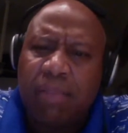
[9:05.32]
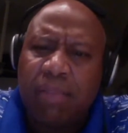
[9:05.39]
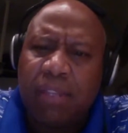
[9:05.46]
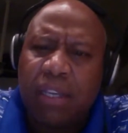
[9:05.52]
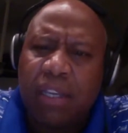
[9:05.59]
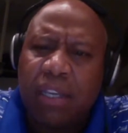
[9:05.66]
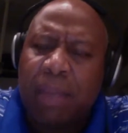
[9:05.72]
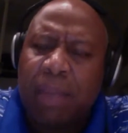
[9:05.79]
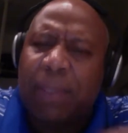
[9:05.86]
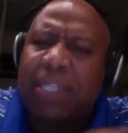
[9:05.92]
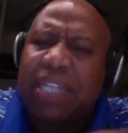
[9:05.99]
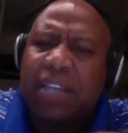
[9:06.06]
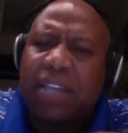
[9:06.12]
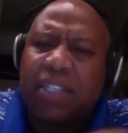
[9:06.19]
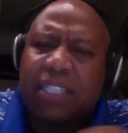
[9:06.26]
Let me tell you
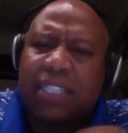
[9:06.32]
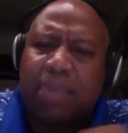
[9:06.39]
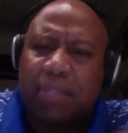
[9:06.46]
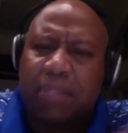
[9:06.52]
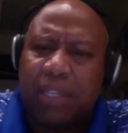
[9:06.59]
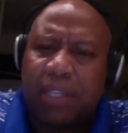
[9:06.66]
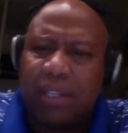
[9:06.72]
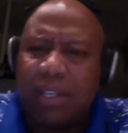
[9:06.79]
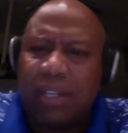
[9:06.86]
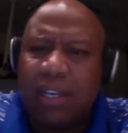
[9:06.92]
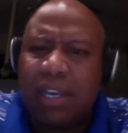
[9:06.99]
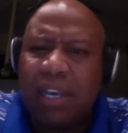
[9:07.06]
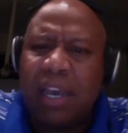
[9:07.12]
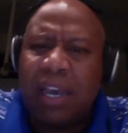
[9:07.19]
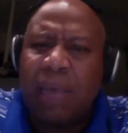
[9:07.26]
something.
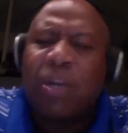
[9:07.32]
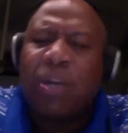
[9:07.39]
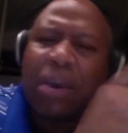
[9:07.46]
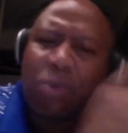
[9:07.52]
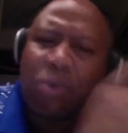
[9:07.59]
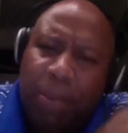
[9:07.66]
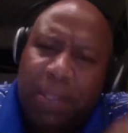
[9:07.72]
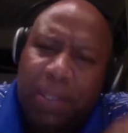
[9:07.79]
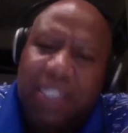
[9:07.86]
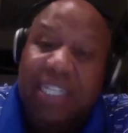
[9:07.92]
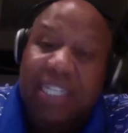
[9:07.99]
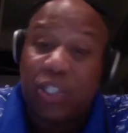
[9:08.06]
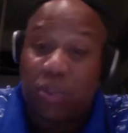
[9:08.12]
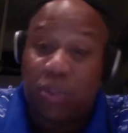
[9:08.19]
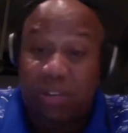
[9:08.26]
When that woman said
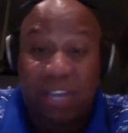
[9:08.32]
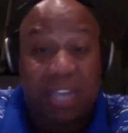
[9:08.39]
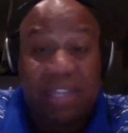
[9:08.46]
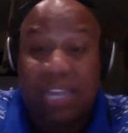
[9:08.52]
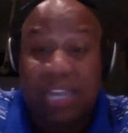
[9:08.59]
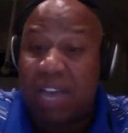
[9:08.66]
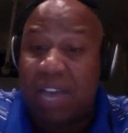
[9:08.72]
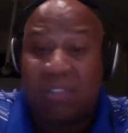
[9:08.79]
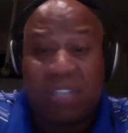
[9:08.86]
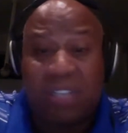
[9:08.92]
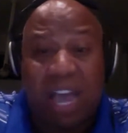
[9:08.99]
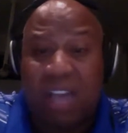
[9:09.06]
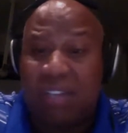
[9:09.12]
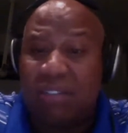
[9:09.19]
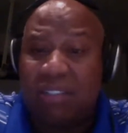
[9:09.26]
$28,000,
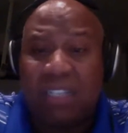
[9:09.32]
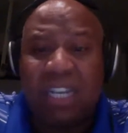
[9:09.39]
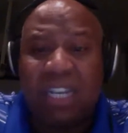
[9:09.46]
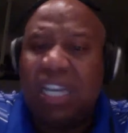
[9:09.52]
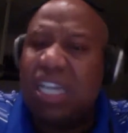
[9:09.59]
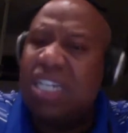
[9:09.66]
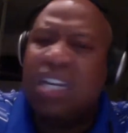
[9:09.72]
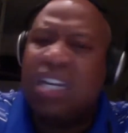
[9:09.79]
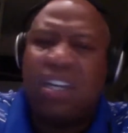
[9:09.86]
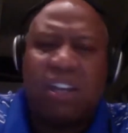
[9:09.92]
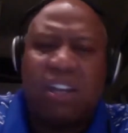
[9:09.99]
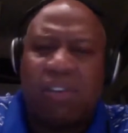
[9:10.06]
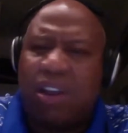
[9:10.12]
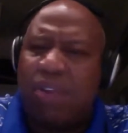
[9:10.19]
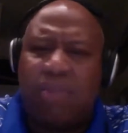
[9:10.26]
it didn't agree
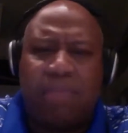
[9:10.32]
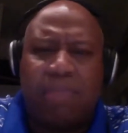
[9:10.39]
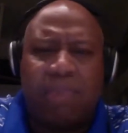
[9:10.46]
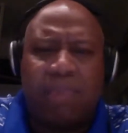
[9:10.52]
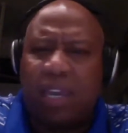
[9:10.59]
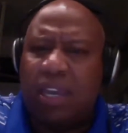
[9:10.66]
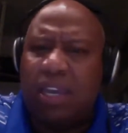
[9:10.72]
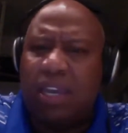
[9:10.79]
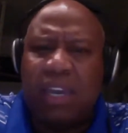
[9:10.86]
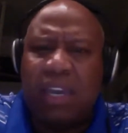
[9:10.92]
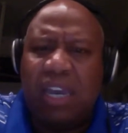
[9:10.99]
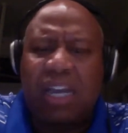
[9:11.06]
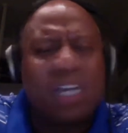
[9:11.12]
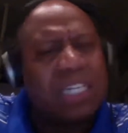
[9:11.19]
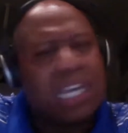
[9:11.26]
with me because
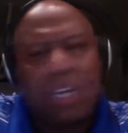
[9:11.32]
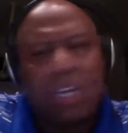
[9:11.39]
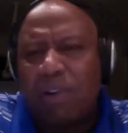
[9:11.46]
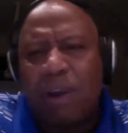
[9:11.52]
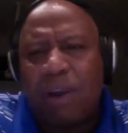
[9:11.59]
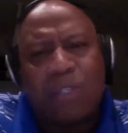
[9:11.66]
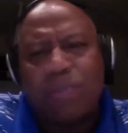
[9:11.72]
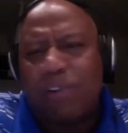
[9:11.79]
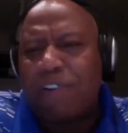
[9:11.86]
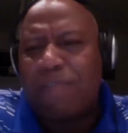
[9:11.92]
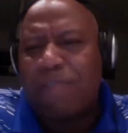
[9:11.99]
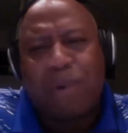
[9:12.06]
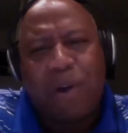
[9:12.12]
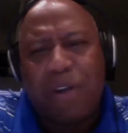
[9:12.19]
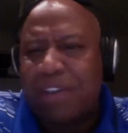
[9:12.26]
I knew I was worth
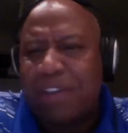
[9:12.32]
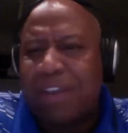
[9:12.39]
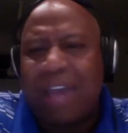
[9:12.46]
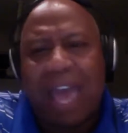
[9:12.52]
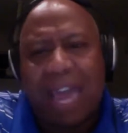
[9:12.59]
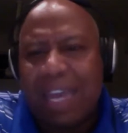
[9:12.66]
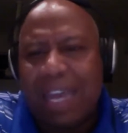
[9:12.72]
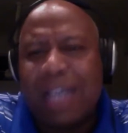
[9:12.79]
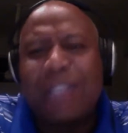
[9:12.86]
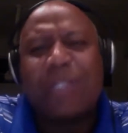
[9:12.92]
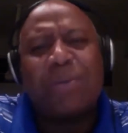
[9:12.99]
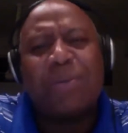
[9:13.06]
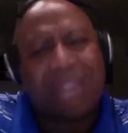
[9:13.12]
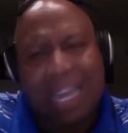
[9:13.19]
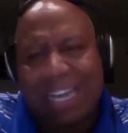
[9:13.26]
more than that. So
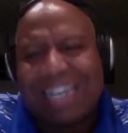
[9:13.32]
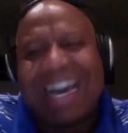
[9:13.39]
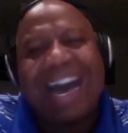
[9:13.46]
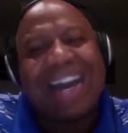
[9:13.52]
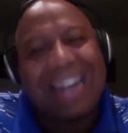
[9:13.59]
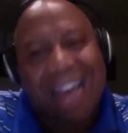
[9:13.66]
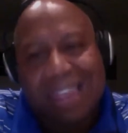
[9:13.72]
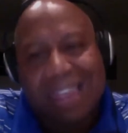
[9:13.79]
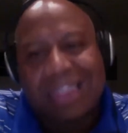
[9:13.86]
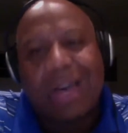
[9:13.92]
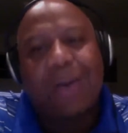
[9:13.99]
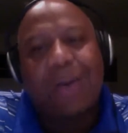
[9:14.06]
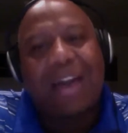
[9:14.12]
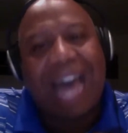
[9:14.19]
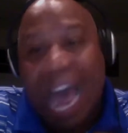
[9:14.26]
thank God I thought
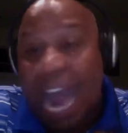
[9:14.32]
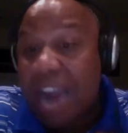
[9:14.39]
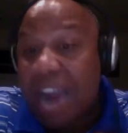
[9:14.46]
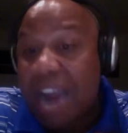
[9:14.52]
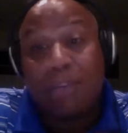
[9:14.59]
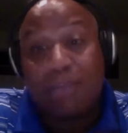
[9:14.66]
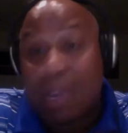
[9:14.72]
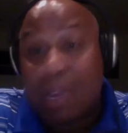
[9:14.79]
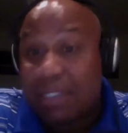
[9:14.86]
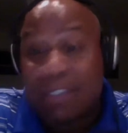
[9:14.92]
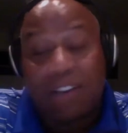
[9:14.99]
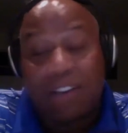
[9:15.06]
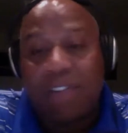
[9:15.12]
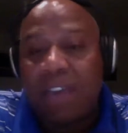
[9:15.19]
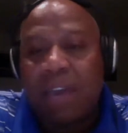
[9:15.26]
higher than
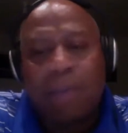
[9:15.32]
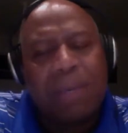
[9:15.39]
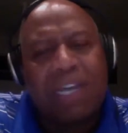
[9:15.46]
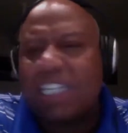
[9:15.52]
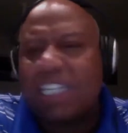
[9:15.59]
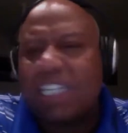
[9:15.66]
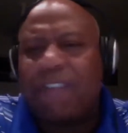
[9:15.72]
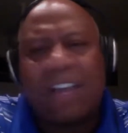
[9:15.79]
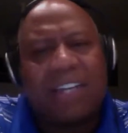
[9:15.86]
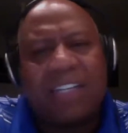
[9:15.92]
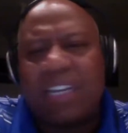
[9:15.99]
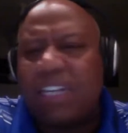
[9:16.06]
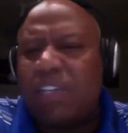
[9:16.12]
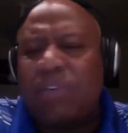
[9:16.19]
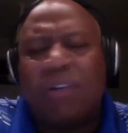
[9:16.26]
myself, because if I didn't,
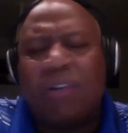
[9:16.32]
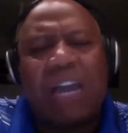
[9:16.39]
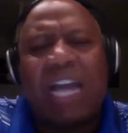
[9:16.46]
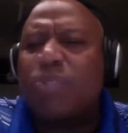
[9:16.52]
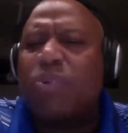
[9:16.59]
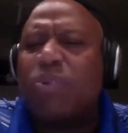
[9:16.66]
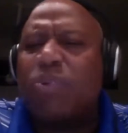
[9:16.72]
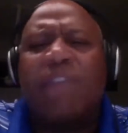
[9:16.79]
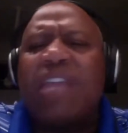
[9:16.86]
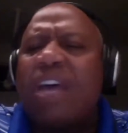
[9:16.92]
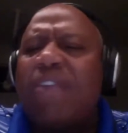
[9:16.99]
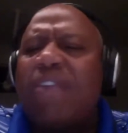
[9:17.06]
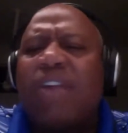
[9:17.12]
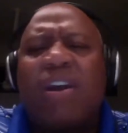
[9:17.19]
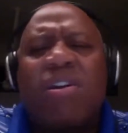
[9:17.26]
you guys would have never
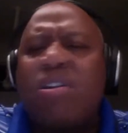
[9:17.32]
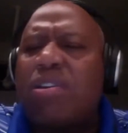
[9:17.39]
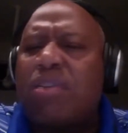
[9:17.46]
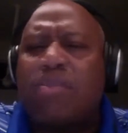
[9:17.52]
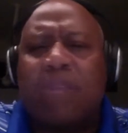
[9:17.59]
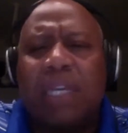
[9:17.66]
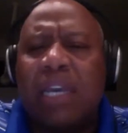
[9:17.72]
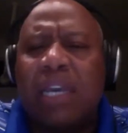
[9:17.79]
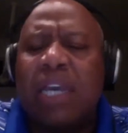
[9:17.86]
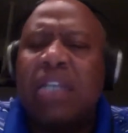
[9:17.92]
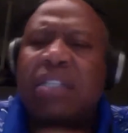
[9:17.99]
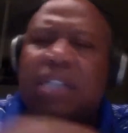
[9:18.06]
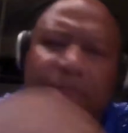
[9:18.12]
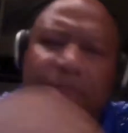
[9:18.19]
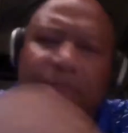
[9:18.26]
heard of me. Some
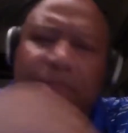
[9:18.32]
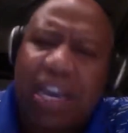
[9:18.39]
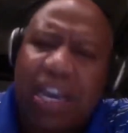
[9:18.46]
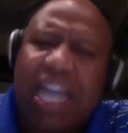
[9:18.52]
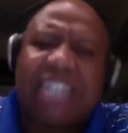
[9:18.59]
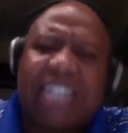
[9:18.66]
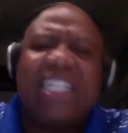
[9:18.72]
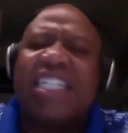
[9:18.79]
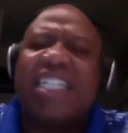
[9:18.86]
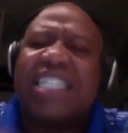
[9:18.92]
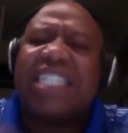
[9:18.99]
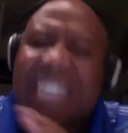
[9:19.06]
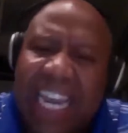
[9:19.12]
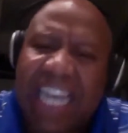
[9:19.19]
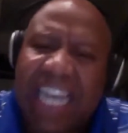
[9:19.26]
of you guys need to
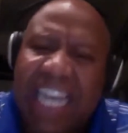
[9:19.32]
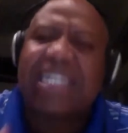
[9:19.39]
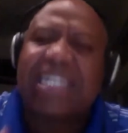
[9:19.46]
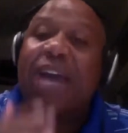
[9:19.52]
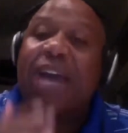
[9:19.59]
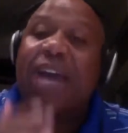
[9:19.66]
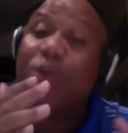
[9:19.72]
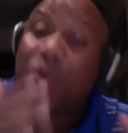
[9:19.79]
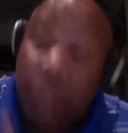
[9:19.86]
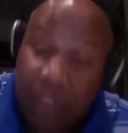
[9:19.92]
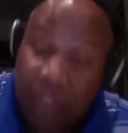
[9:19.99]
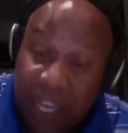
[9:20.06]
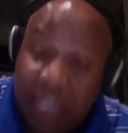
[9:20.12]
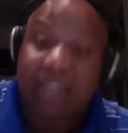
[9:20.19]
change how you think.